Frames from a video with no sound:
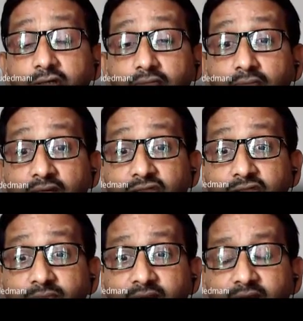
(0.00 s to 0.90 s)
must
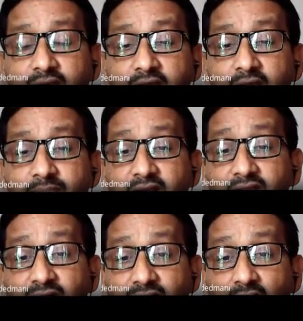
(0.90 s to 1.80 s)
be keeping
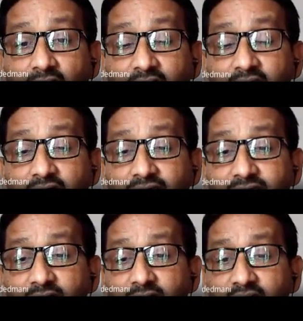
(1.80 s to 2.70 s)
the target of
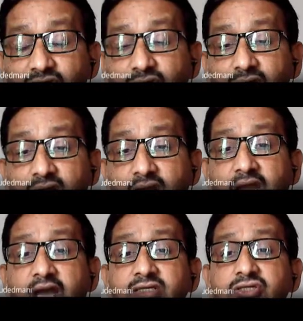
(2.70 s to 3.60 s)
generation
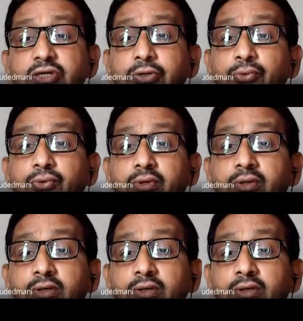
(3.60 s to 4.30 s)
as scheduled.